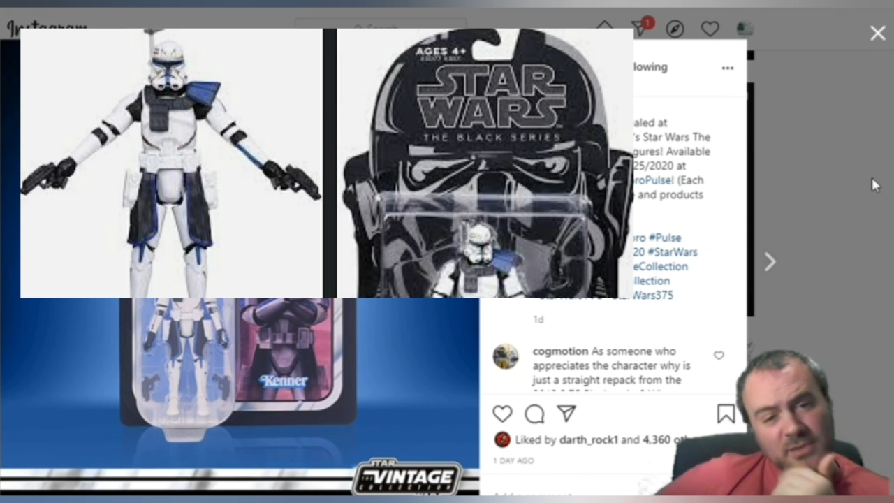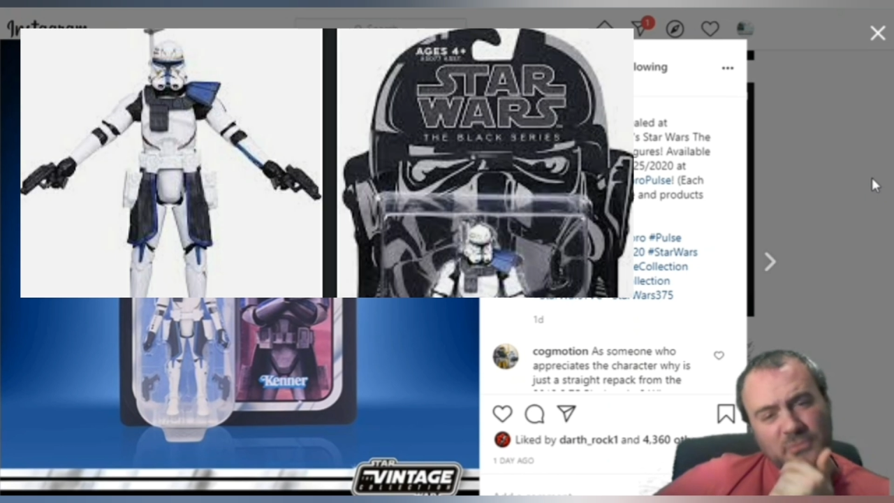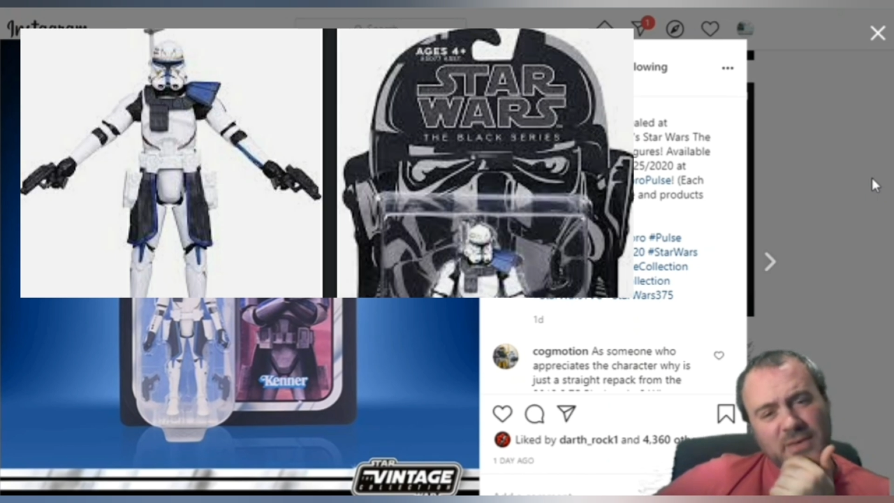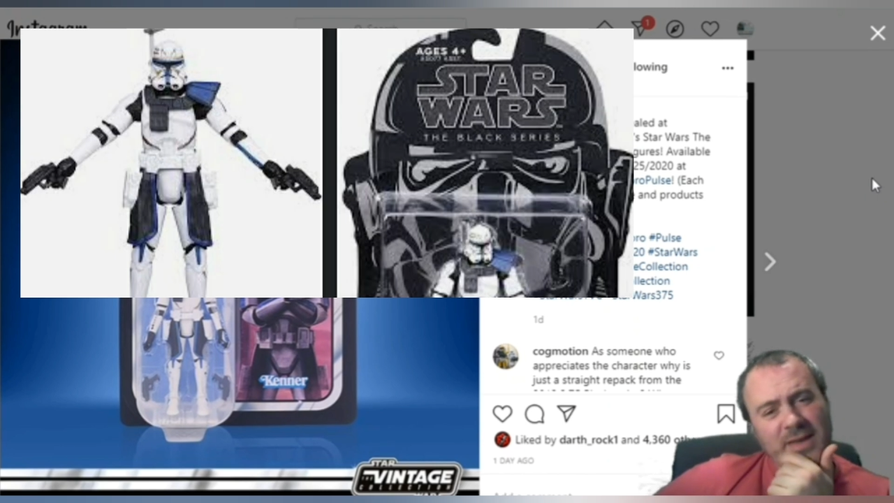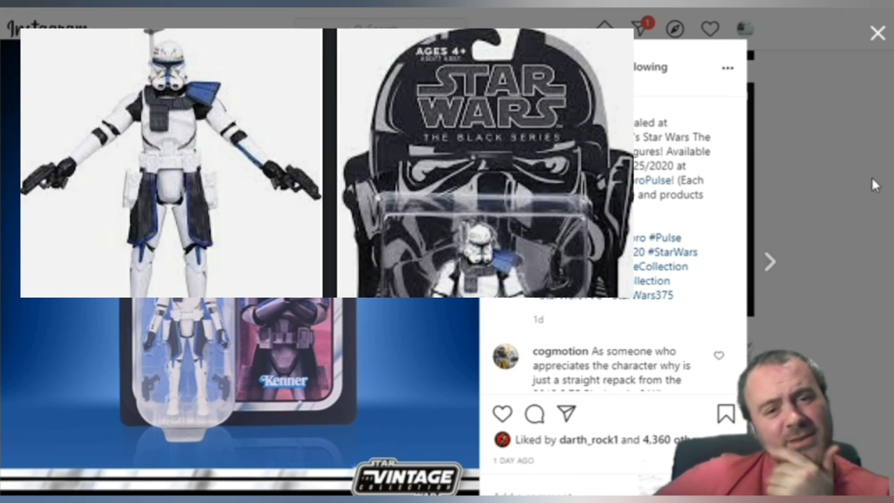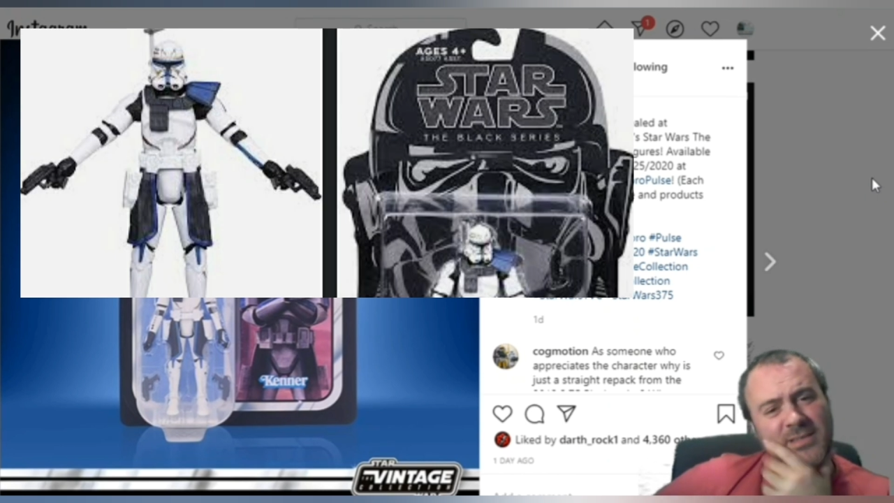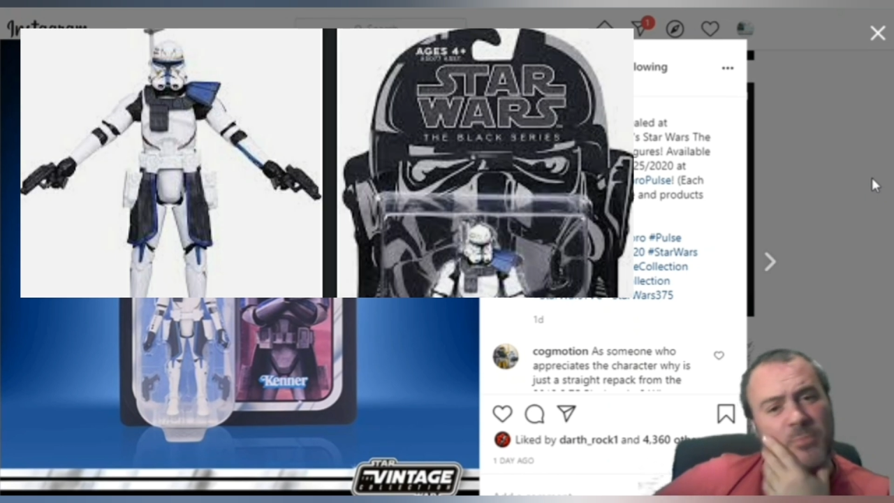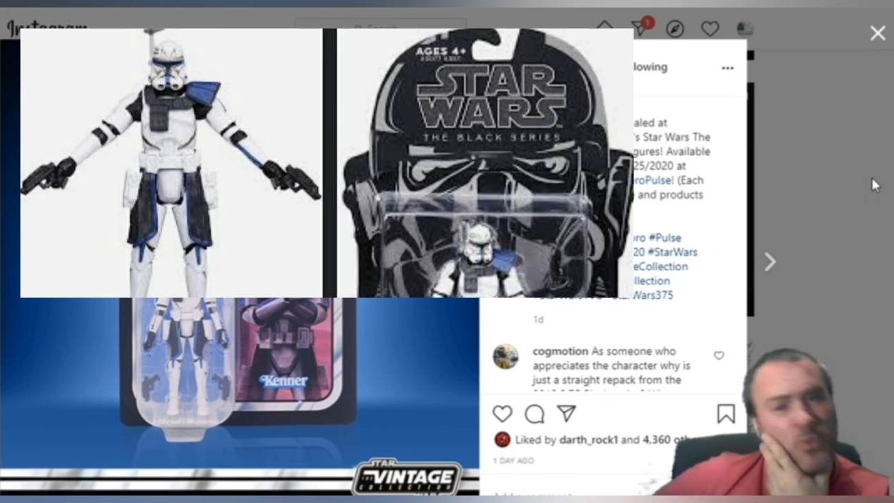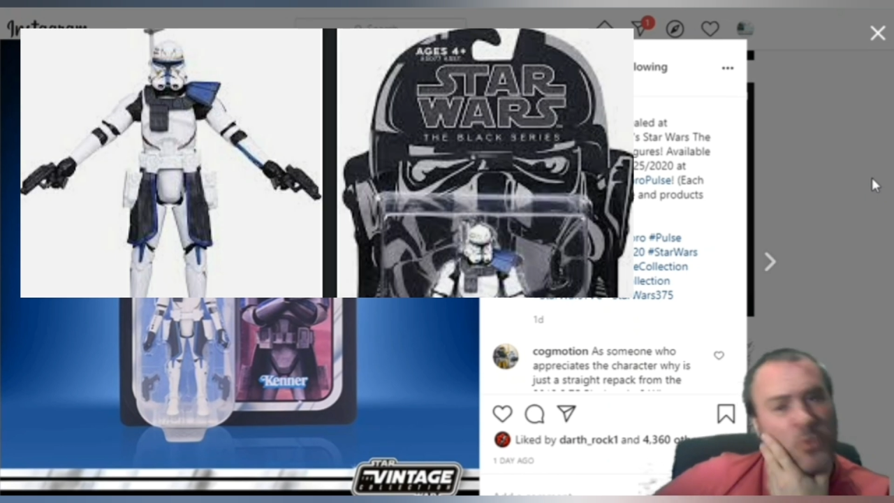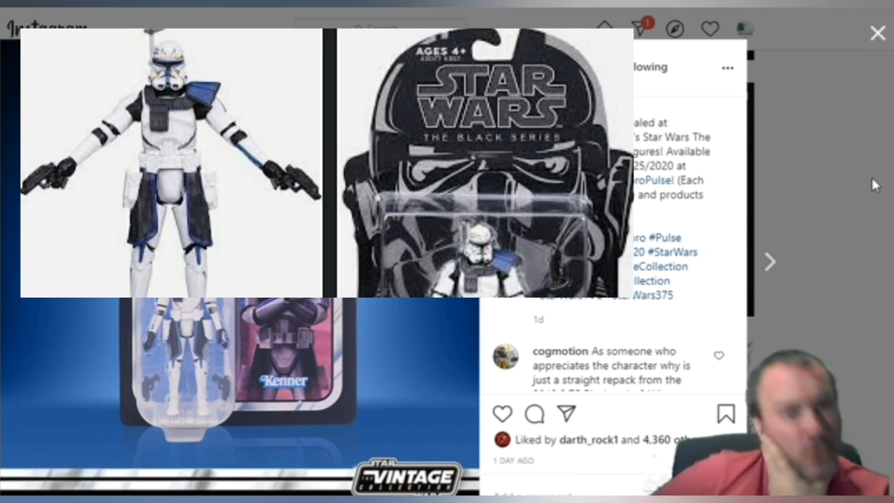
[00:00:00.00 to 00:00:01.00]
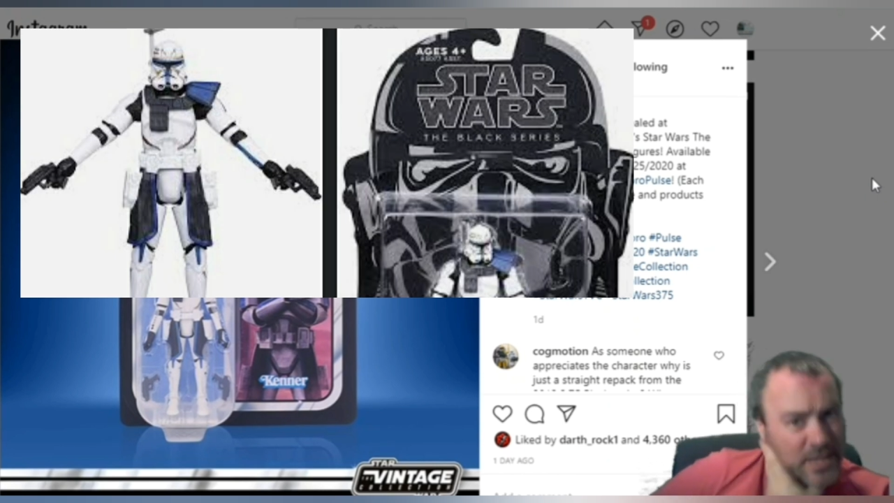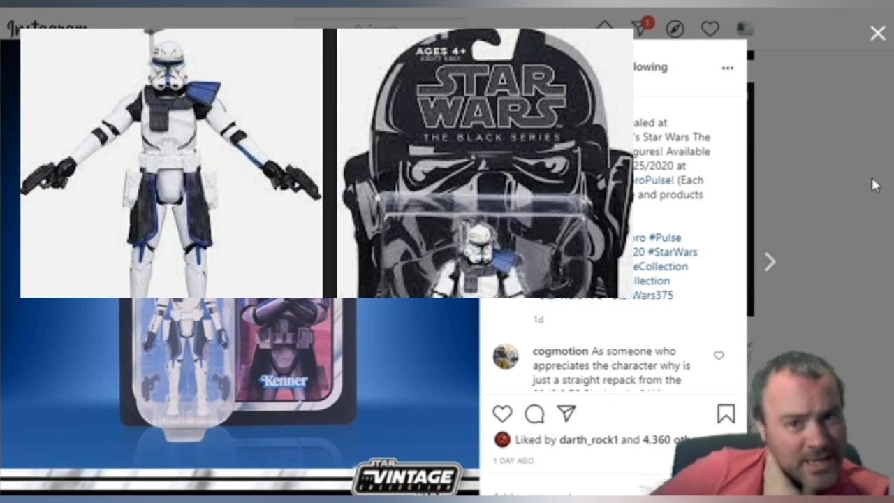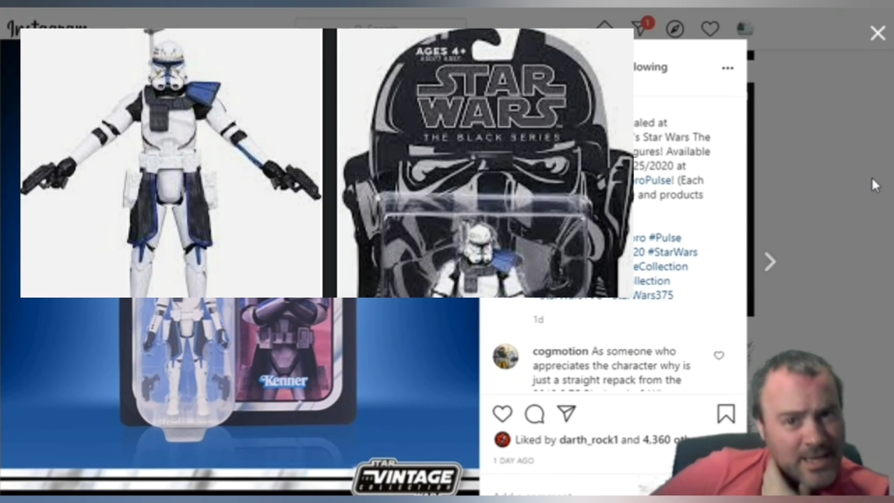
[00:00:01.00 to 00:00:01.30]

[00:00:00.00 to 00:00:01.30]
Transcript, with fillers: The figure is appalling.